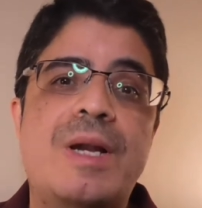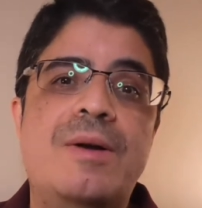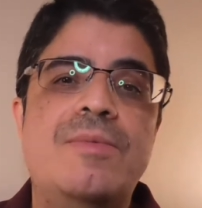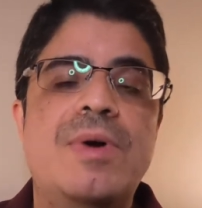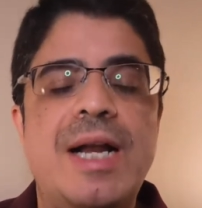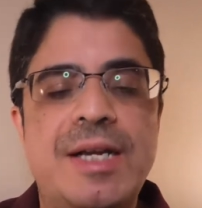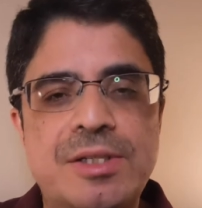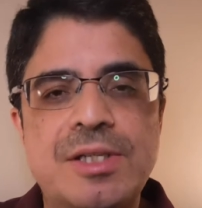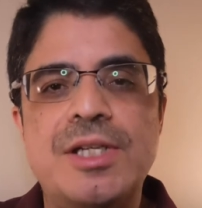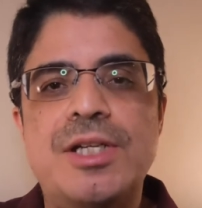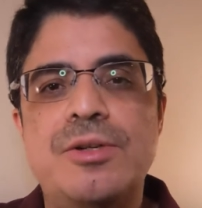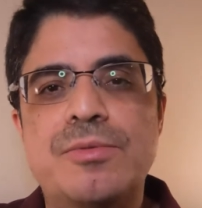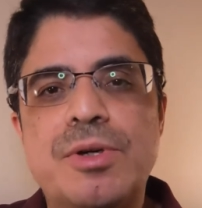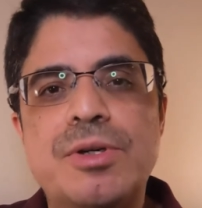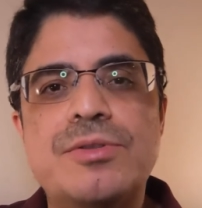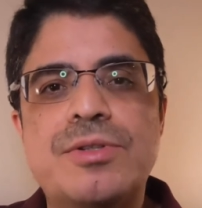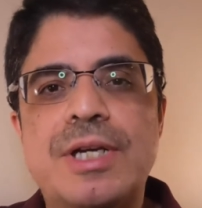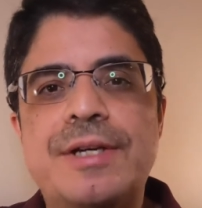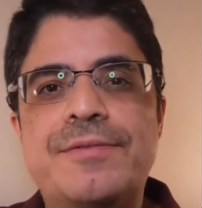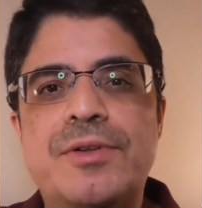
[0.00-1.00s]
Well, actually, he
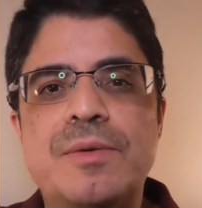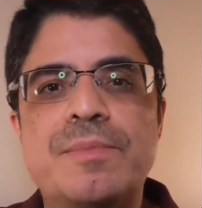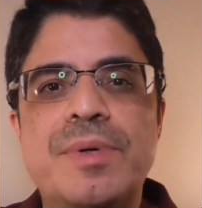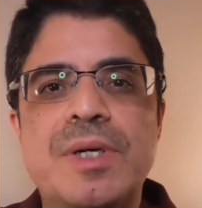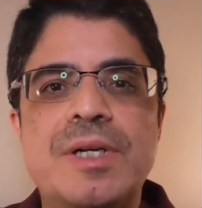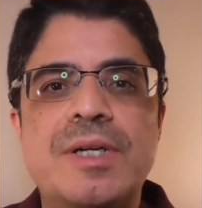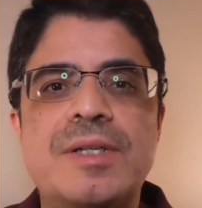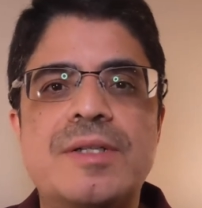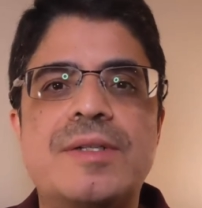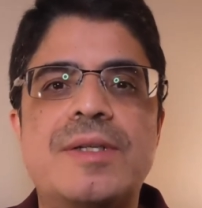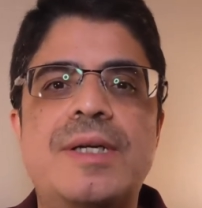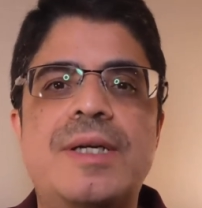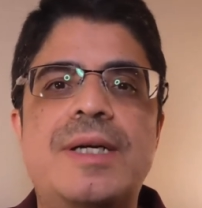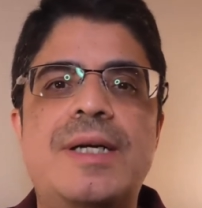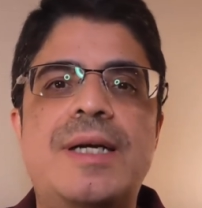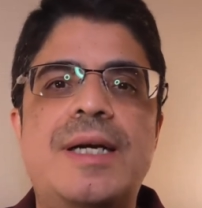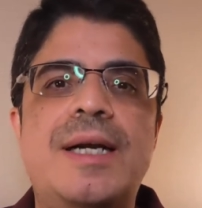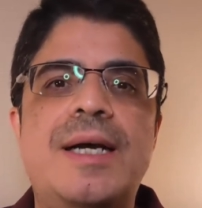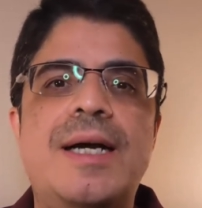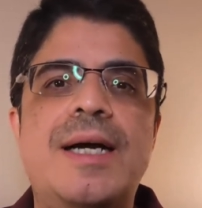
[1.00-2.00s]
wrote several books
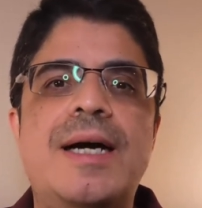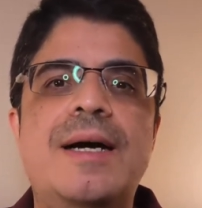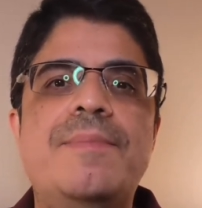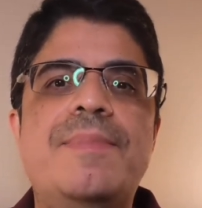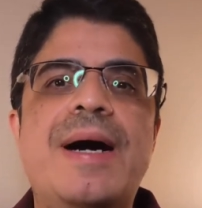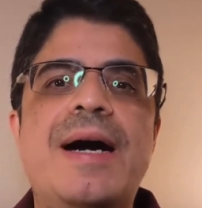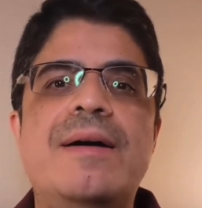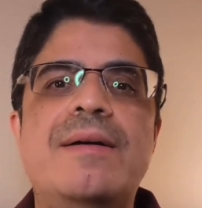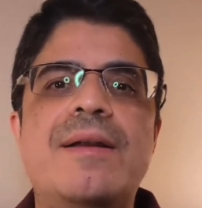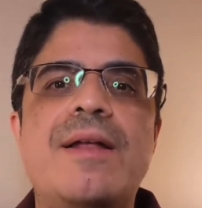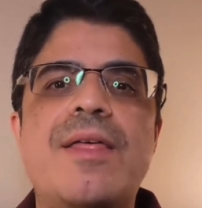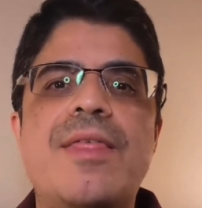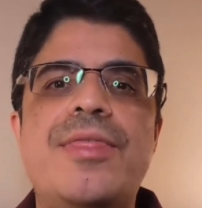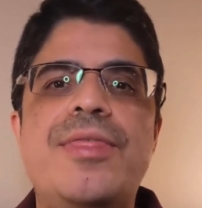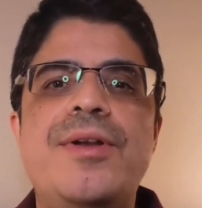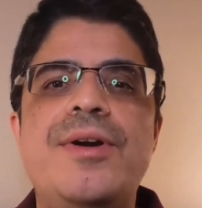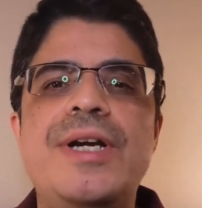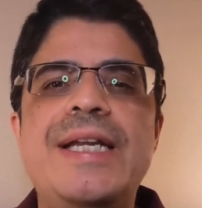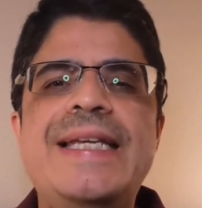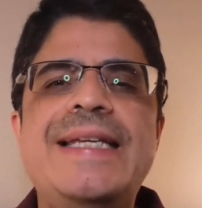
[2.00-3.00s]
about
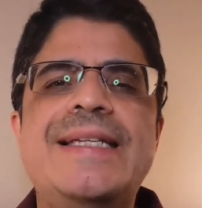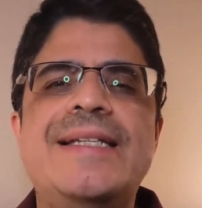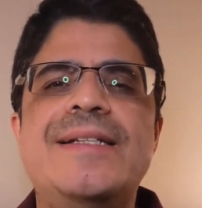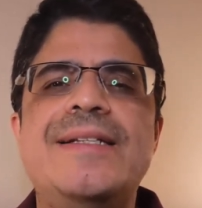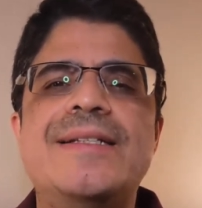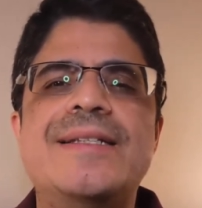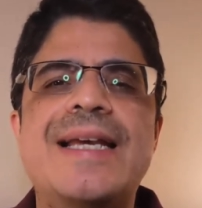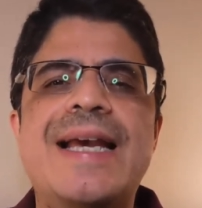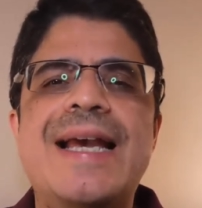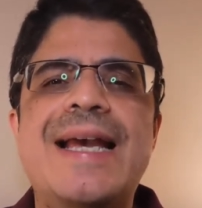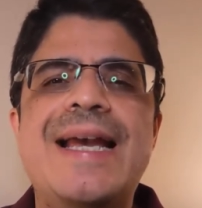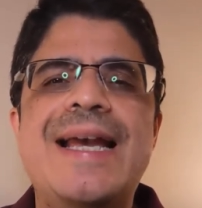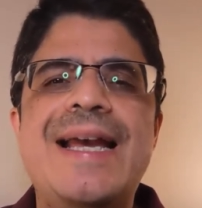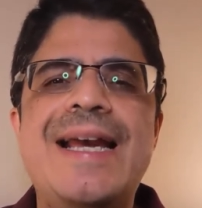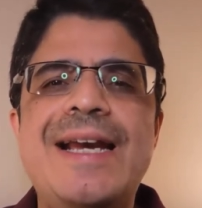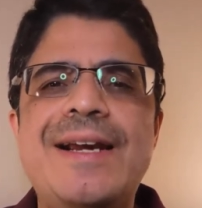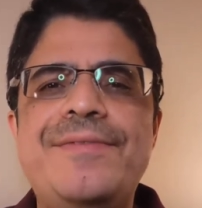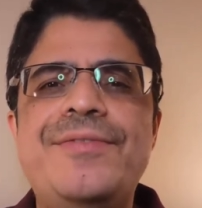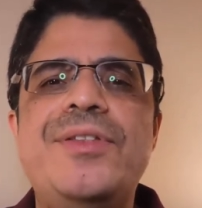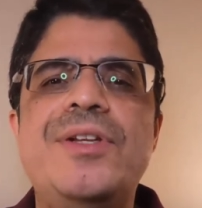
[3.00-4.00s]
30 years
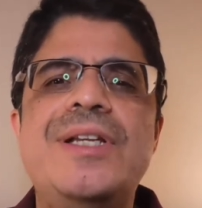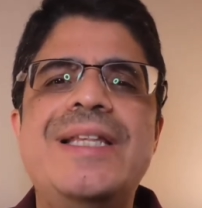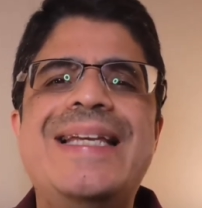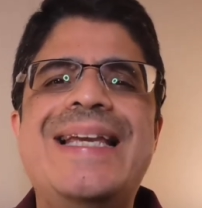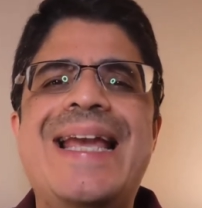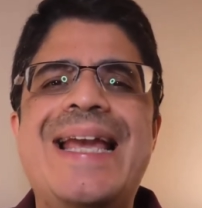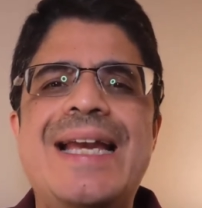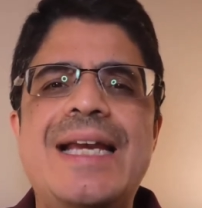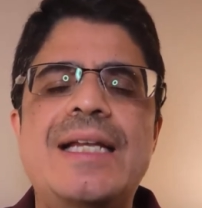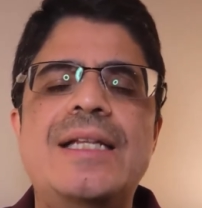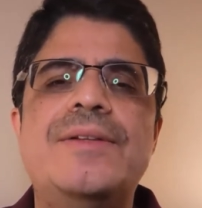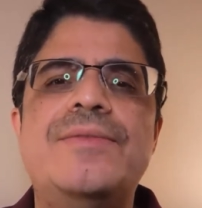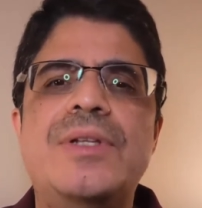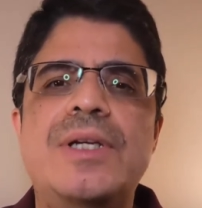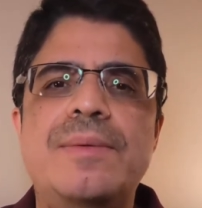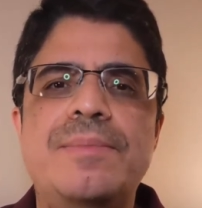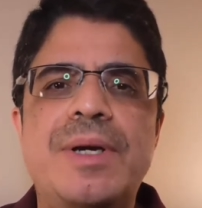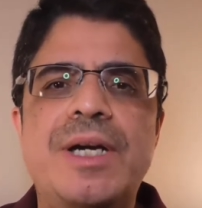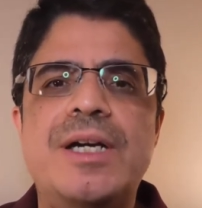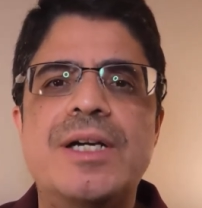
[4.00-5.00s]
after the end of
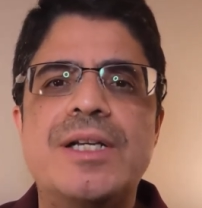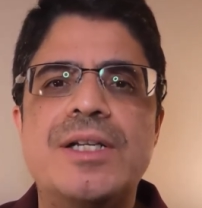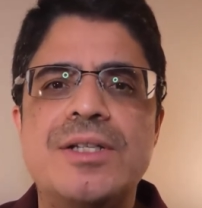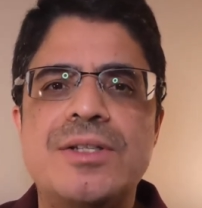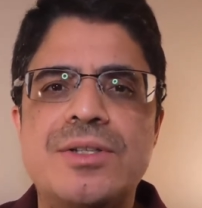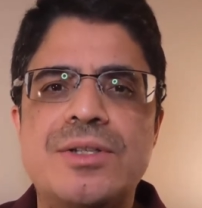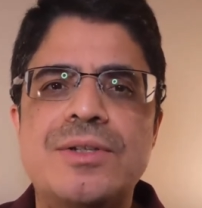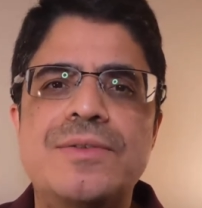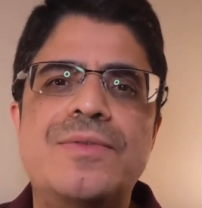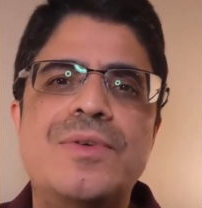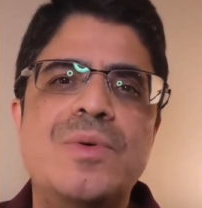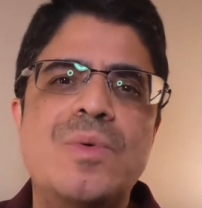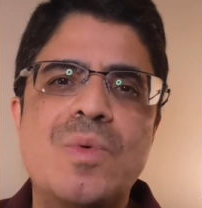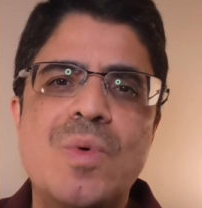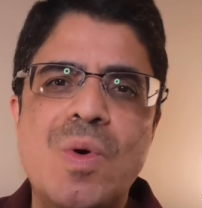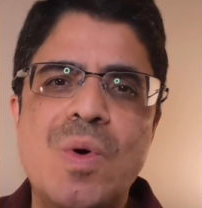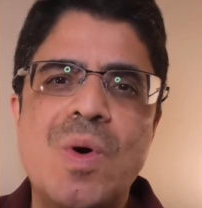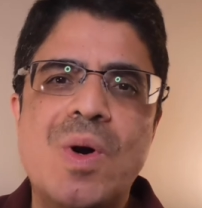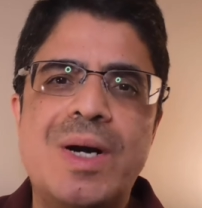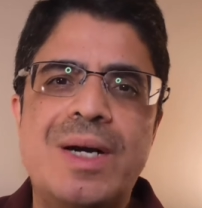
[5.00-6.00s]
the American Civil
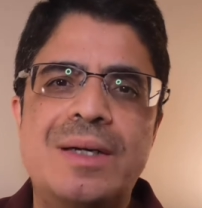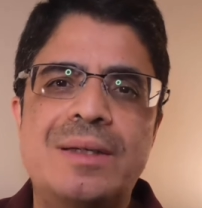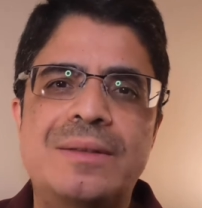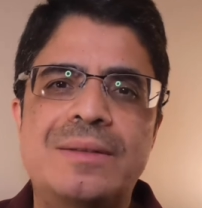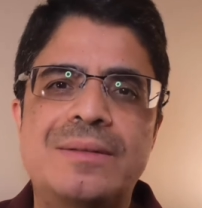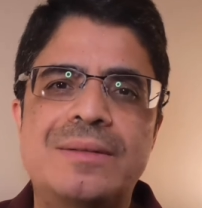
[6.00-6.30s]
War.